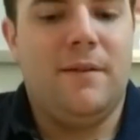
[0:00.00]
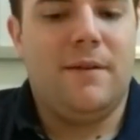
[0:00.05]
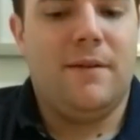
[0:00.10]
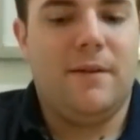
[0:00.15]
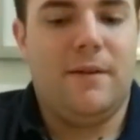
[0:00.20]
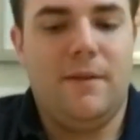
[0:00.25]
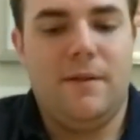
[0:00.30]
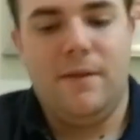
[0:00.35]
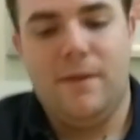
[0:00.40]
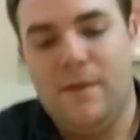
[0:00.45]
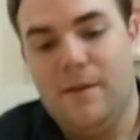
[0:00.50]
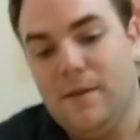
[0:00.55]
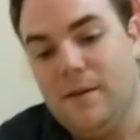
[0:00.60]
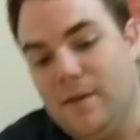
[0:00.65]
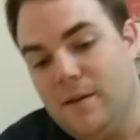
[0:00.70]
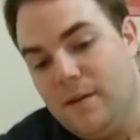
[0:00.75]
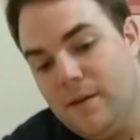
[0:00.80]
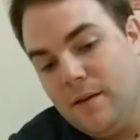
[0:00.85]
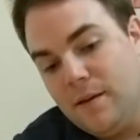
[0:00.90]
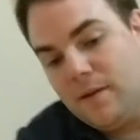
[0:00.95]
Okay.
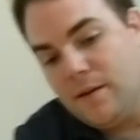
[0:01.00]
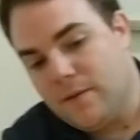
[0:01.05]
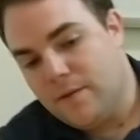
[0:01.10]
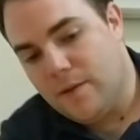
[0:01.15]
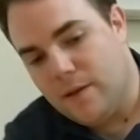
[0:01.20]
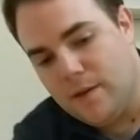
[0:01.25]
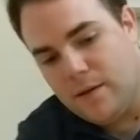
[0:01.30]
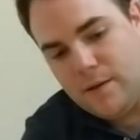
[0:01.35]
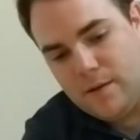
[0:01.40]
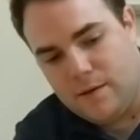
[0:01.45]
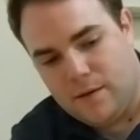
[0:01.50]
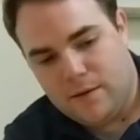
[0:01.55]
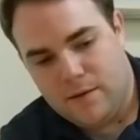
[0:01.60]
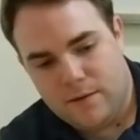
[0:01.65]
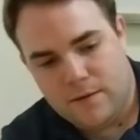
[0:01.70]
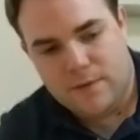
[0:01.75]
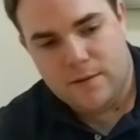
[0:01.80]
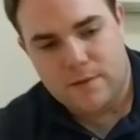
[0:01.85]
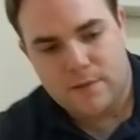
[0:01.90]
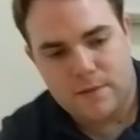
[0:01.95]
And then
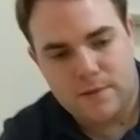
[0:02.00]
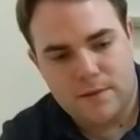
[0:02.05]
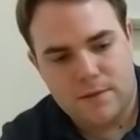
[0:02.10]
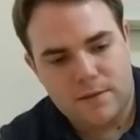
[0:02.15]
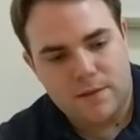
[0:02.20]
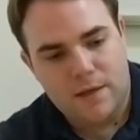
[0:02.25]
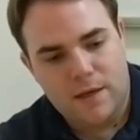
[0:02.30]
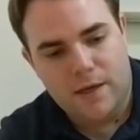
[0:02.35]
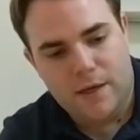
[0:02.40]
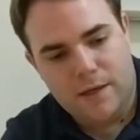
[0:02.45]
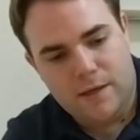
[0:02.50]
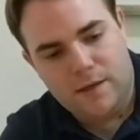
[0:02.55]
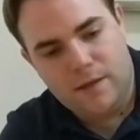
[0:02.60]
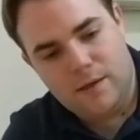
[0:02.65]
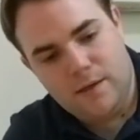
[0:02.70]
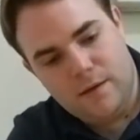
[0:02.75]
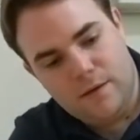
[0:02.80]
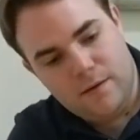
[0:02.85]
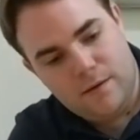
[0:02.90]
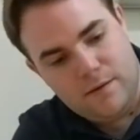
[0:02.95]
on the side
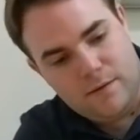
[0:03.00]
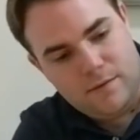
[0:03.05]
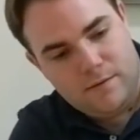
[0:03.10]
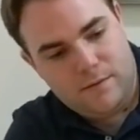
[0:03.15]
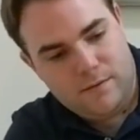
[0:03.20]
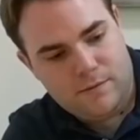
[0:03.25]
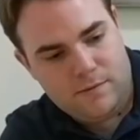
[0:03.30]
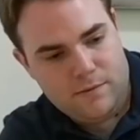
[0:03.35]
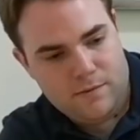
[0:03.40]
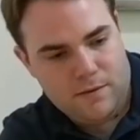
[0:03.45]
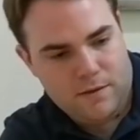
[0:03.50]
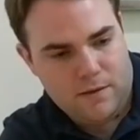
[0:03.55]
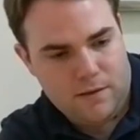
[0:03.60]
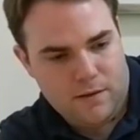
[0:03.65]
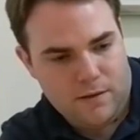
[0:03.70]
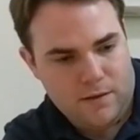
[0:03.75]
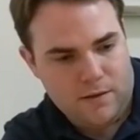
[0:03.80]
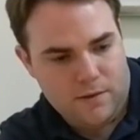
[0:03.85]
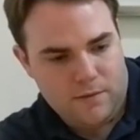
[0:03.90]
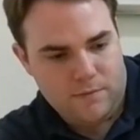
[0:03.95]
here,
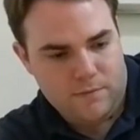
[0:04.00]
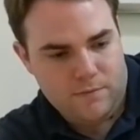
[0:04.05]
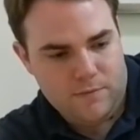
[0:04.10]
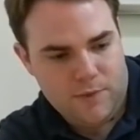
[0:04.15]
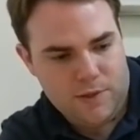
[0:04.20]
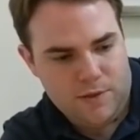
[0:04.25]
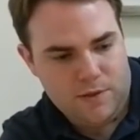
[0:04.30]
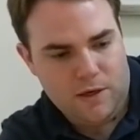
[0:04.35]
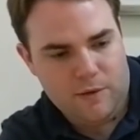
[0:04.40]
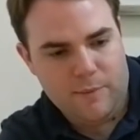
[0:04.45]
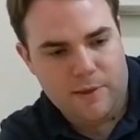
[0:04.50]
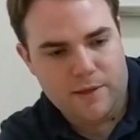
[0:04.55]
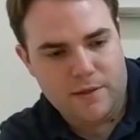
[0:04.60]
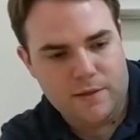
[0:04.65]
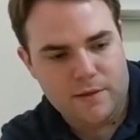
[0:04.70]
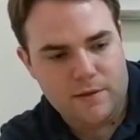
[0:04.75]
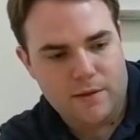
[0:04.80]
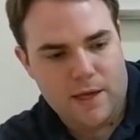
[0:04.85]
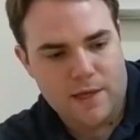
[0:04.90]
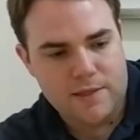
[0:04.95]
just talking about
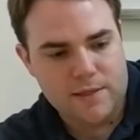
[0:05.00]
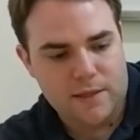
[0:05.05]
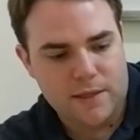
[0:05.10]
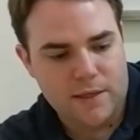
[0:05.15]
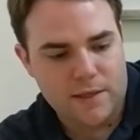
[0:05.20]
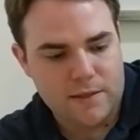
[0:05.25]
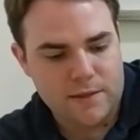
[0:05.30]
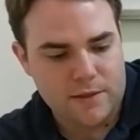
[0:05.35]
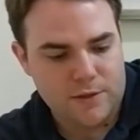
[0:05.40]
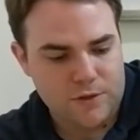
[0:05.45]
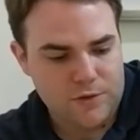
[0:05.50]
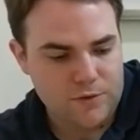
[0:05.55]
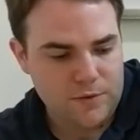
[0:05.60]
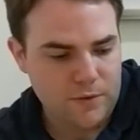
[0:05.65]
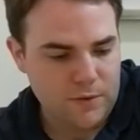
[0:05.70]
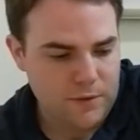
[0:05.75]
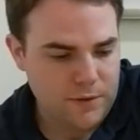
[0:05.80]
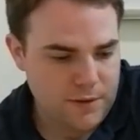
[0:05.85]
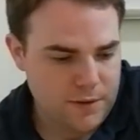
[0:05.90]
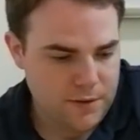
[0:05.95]
the SNES
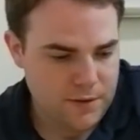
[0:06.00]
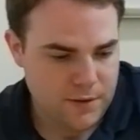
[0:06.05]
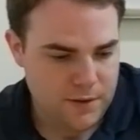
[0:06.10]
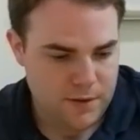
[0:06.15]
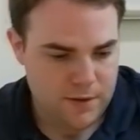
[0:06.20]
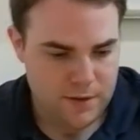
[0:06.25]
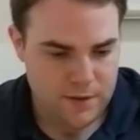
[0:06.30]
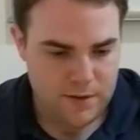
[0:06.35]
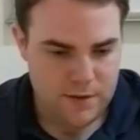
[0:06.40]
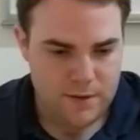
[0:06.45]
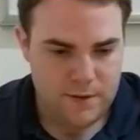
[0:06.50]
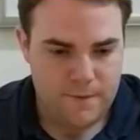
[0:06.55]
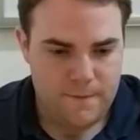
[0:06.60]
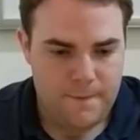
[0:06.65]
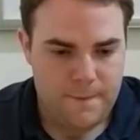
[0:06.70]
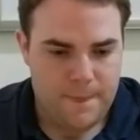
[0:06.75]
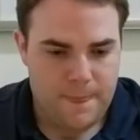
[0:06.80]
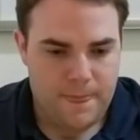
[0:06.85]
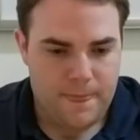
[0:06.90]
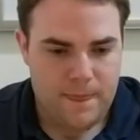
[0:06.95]
controller.
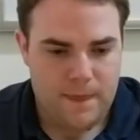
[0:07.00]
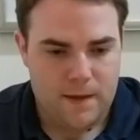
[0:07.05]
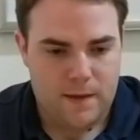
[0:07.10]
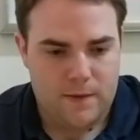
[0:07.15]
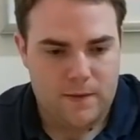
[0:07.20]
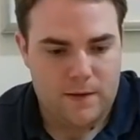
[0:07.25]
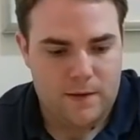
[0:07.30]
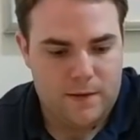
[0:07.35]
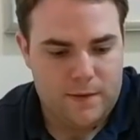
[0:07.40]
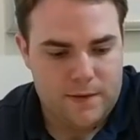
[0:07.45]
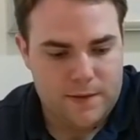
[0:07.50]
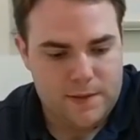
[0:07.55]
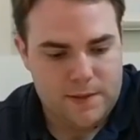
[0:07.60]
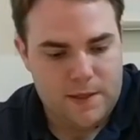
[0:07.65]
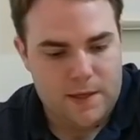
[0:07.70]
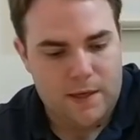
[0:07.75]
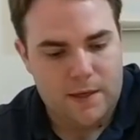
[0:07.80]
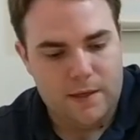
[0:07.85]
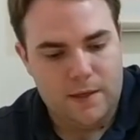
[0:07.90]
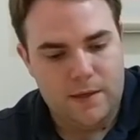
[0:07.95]
And then on the
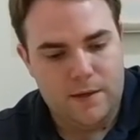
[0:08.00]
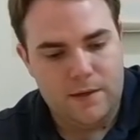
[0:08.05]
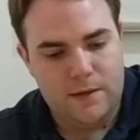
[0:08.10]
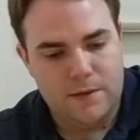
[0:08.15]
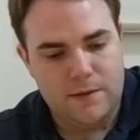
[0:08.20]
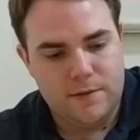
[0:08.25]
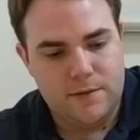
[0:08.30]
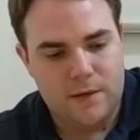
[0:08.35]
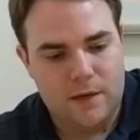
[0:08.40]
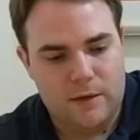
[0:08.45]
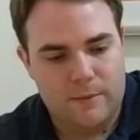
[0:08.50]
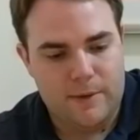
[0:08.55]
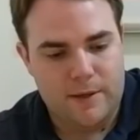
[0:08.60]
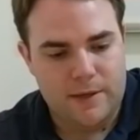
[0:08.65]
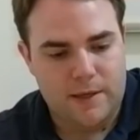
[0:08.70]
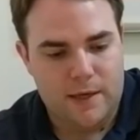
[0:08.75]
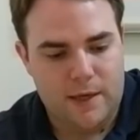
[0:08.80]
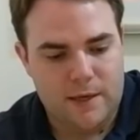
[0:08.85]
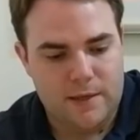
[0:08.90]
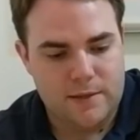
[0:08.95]
side here, talking about
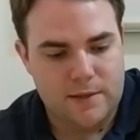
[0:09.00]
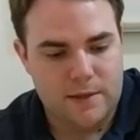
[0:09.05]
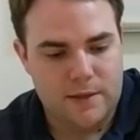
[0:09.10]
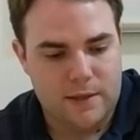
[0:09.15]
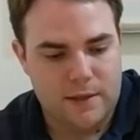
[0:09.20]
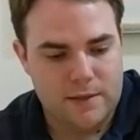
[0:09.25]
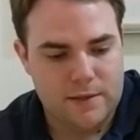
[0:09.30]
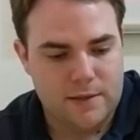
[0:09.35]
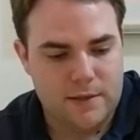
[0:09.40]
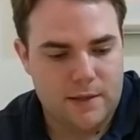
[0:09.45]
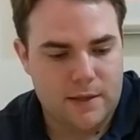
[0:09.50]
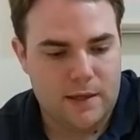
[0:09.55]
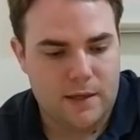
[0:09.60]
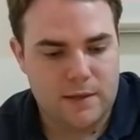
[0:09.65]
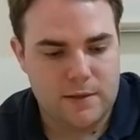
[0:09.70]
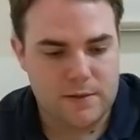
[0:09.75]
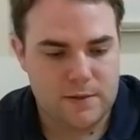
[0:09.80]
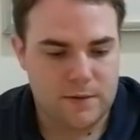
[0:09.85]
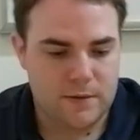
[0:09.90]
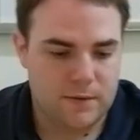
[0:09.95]
the SNES
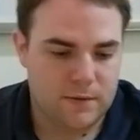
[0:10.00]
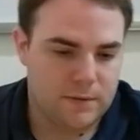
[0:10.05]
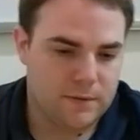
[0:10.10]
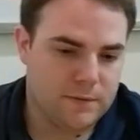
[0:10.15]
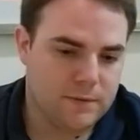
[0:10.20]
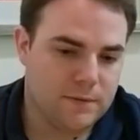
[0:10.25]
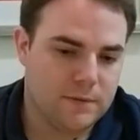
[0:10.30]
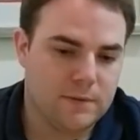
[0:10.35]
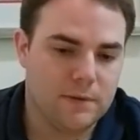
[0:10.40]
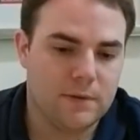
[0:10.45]
console.